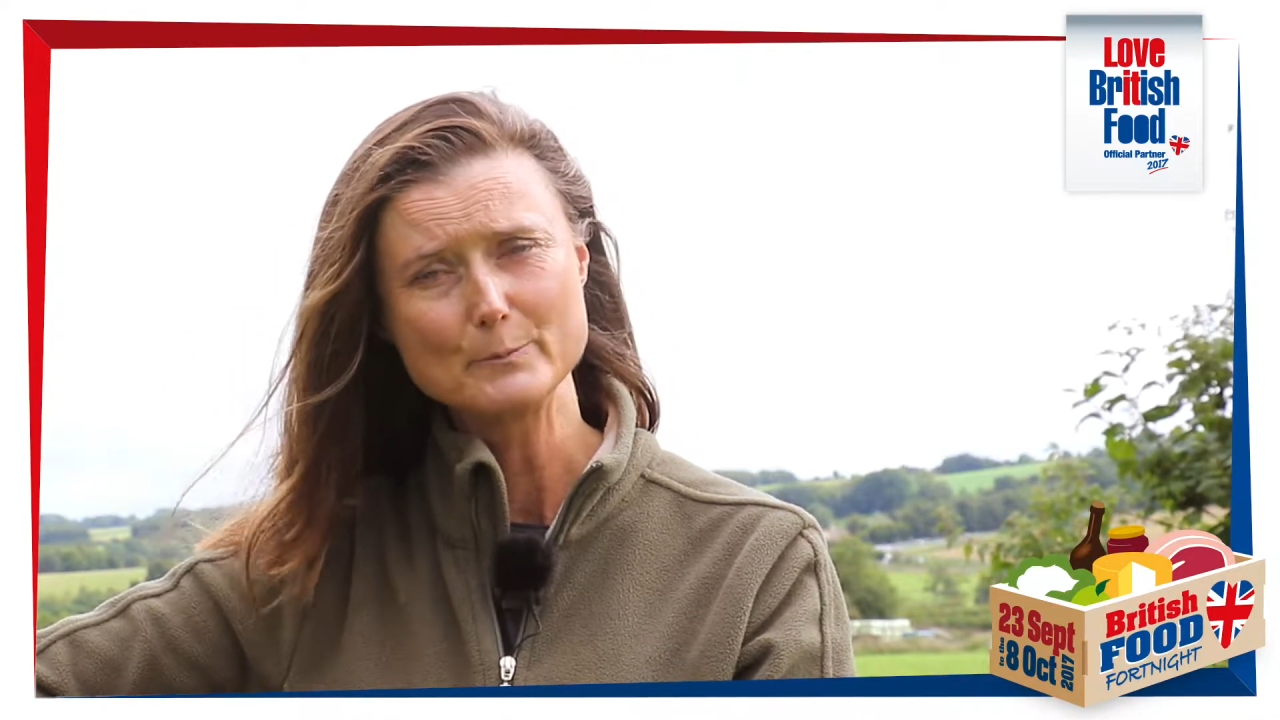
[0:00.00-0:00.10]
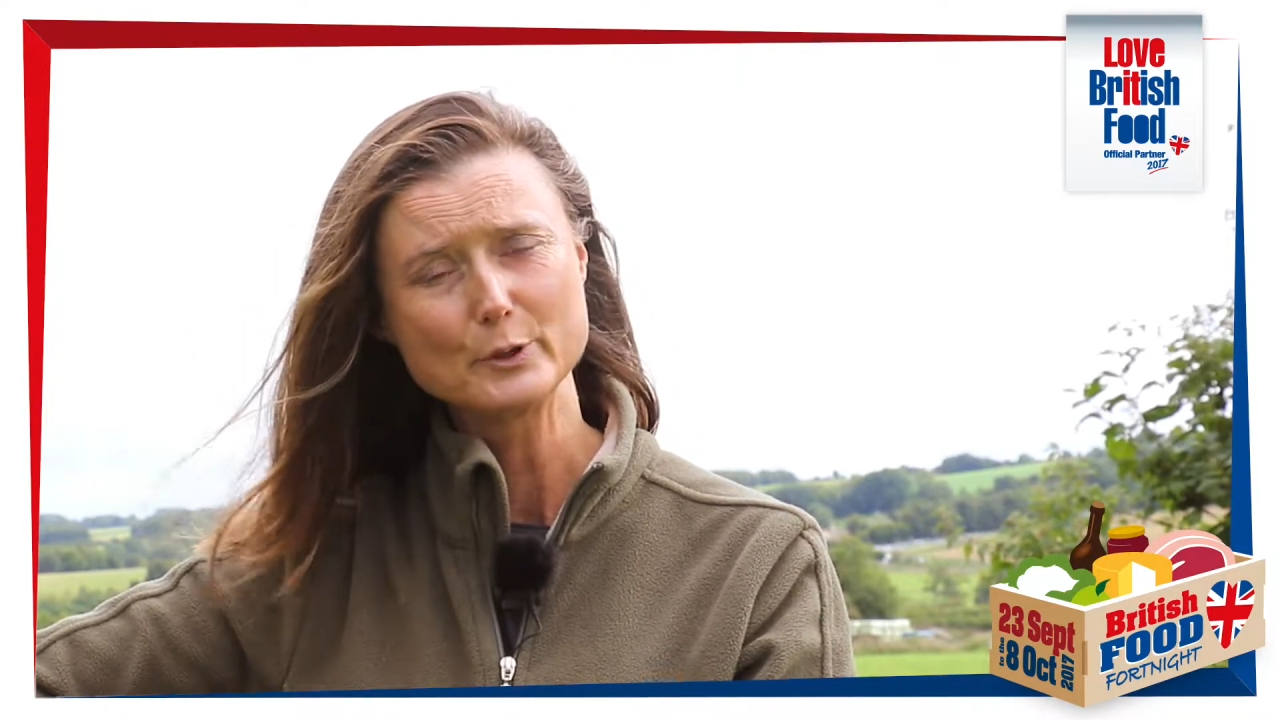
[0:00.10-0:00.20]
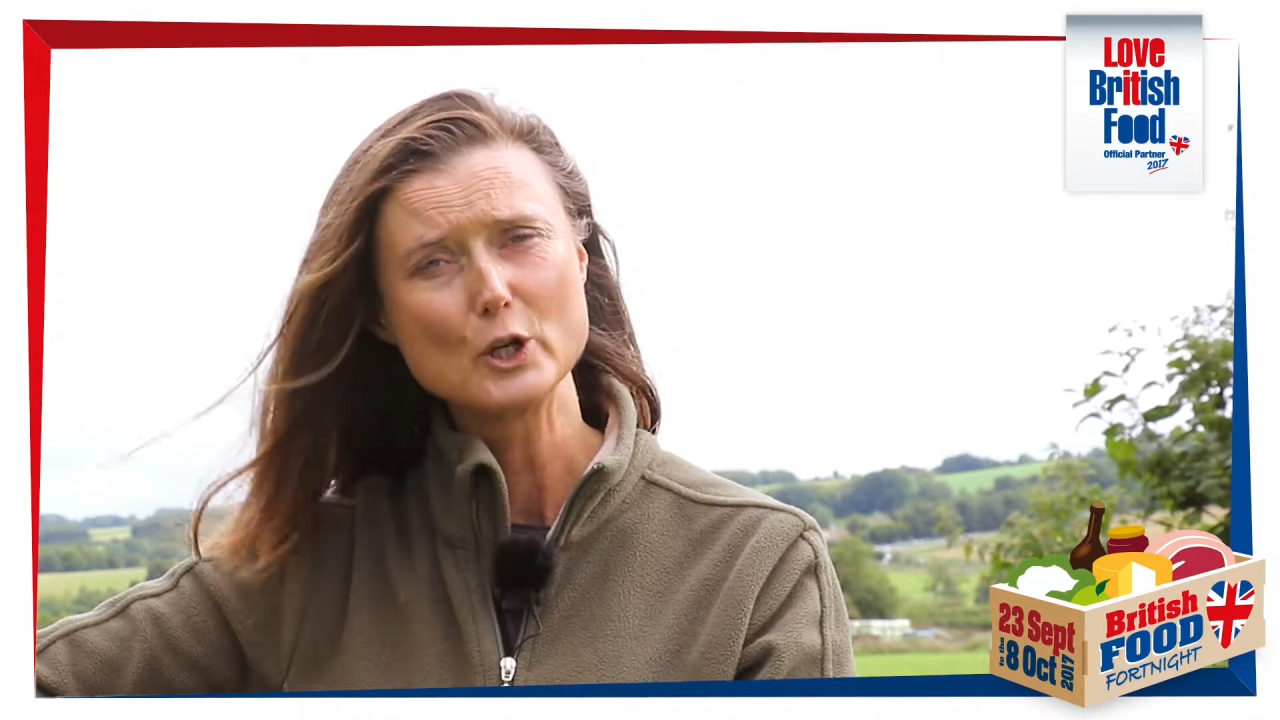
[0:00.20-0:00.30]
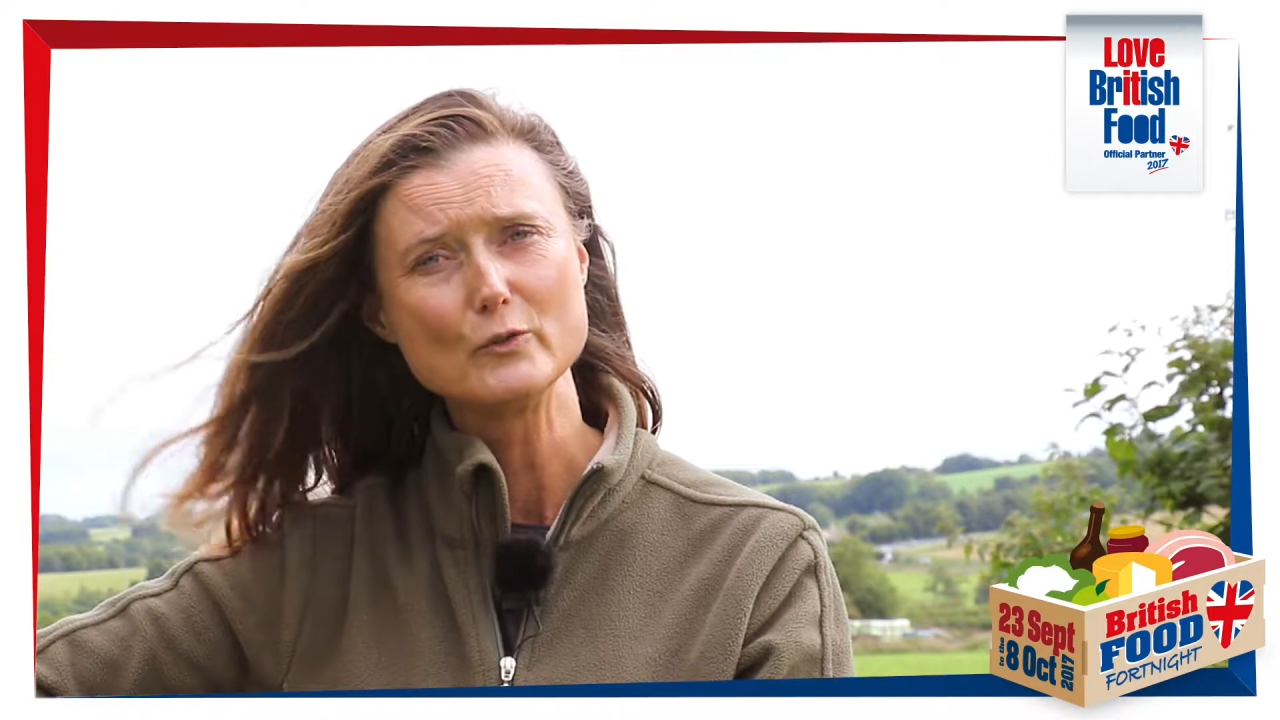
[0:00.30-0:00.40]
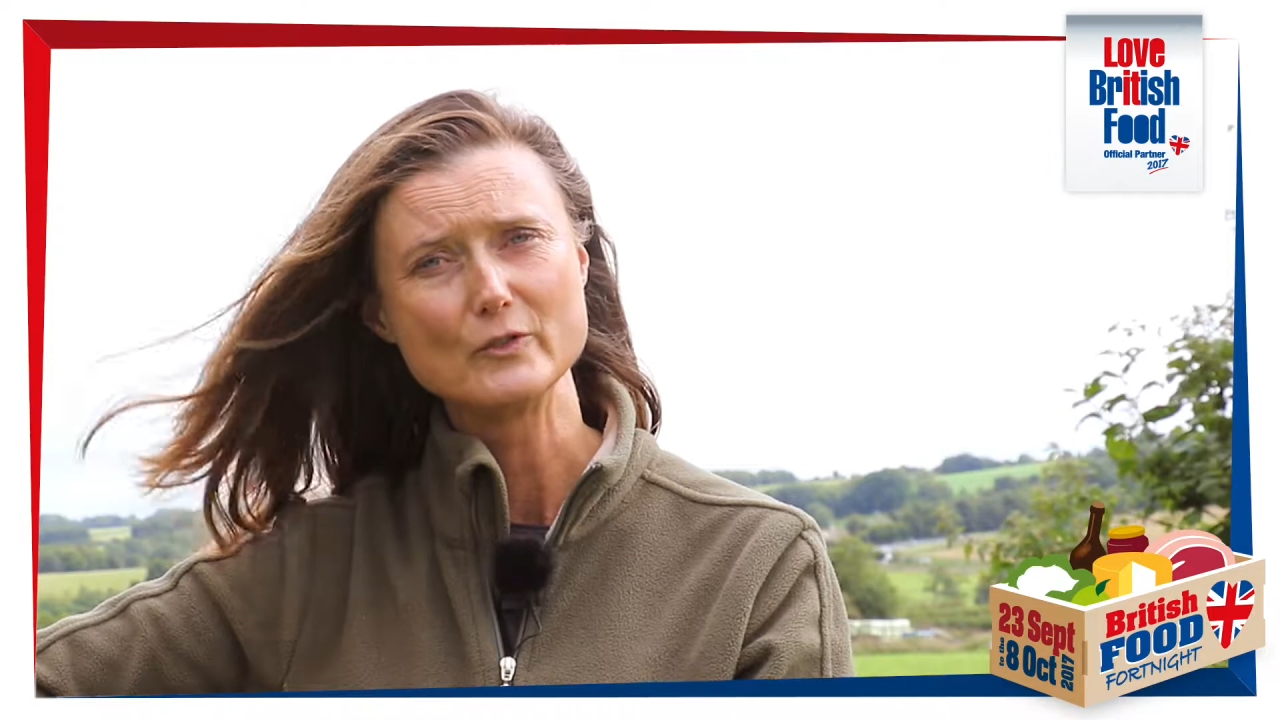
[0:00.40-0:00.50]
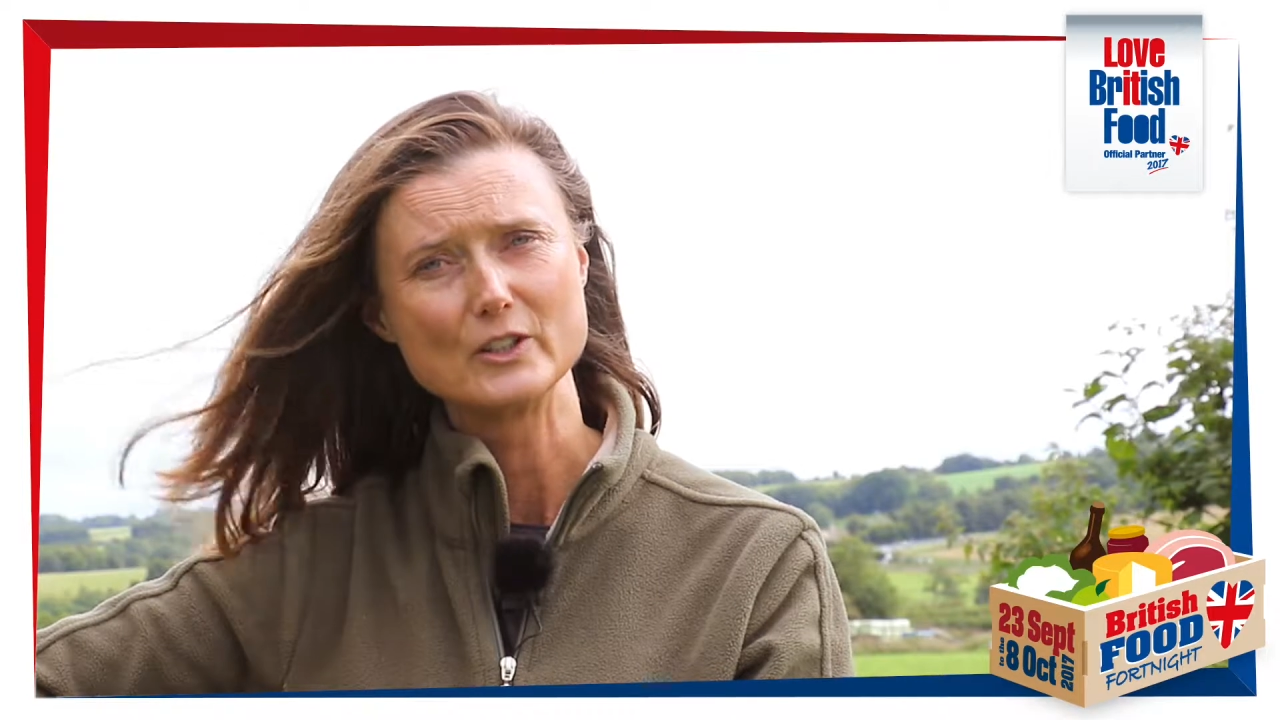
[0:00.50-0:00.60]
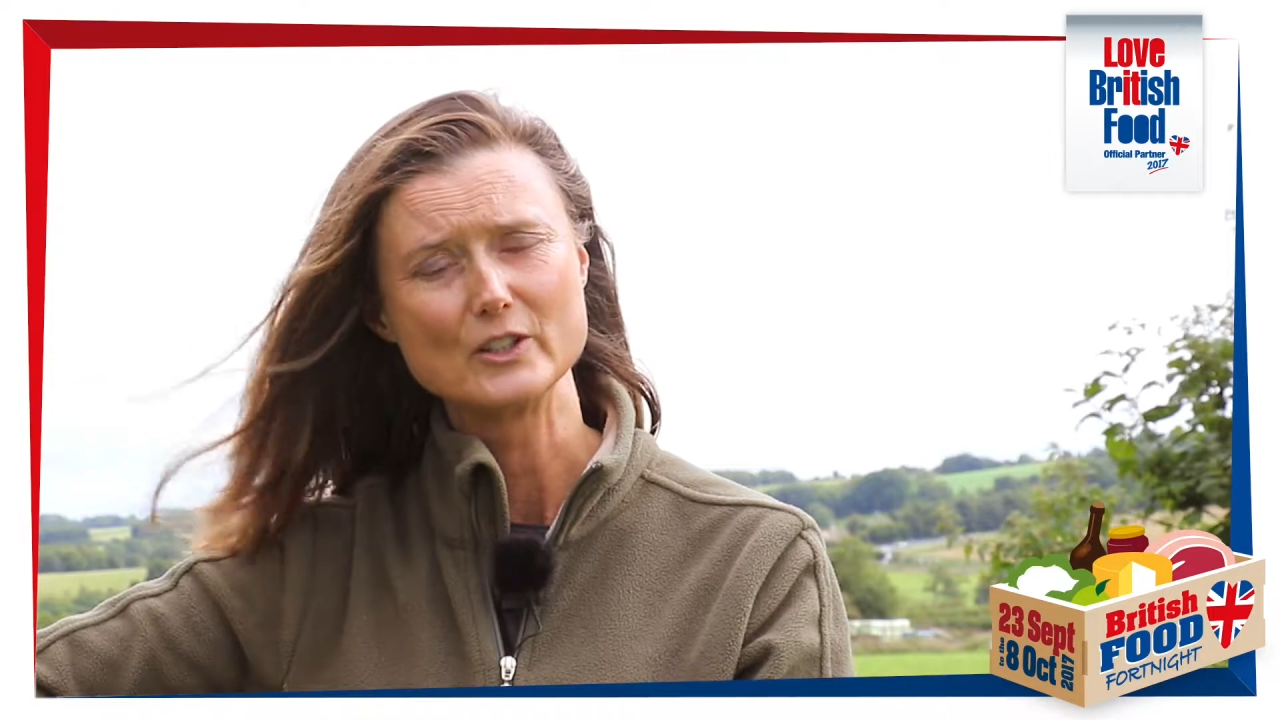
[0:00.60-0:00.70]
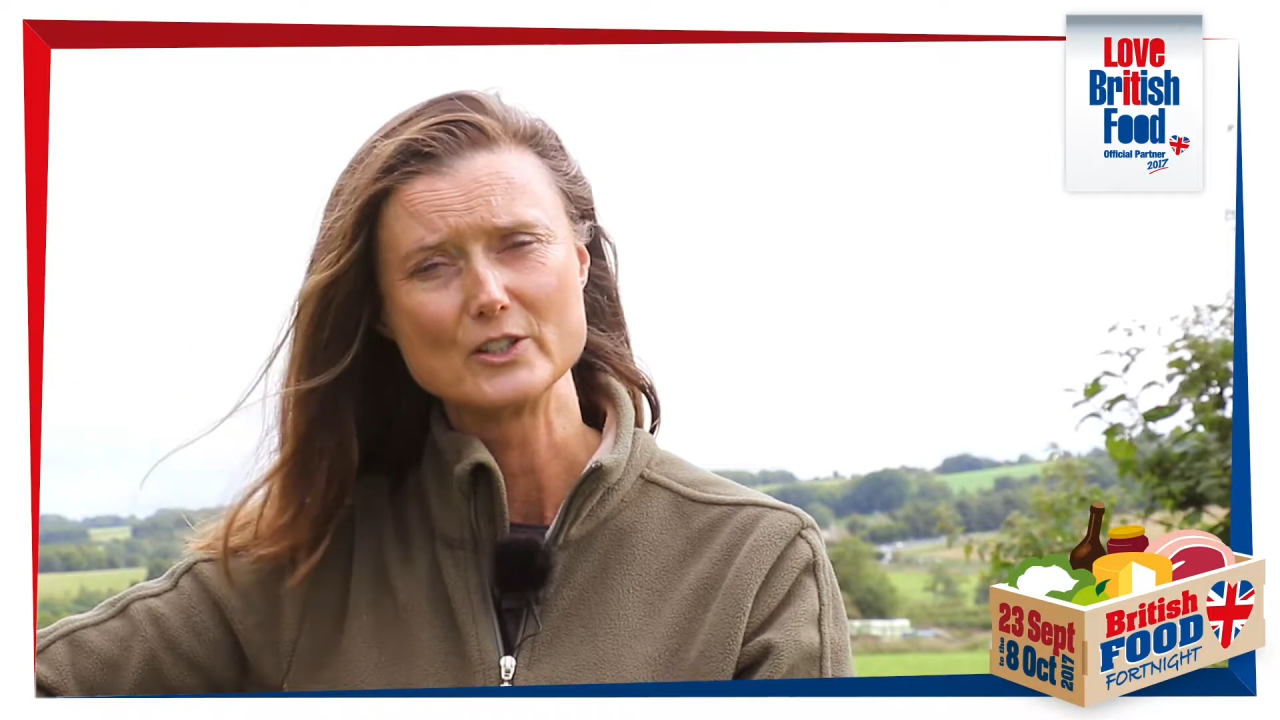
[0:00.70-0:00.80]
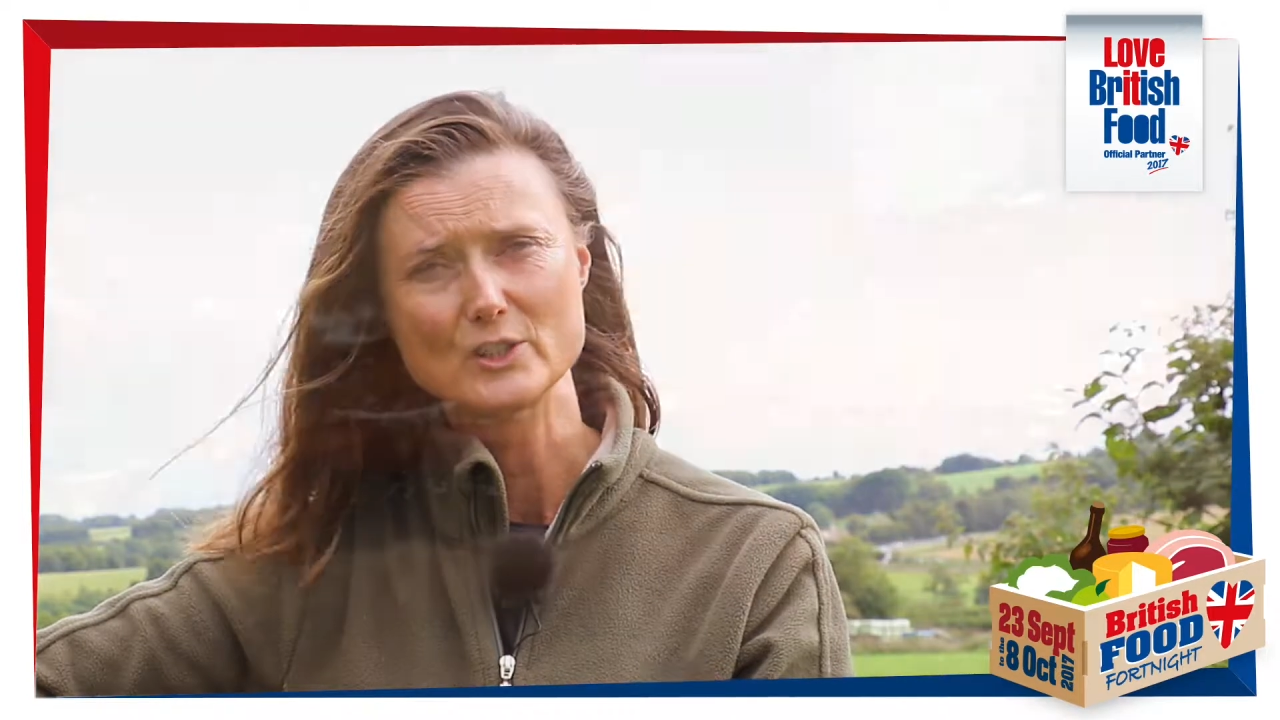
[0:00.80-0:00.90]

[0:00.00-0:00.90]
proven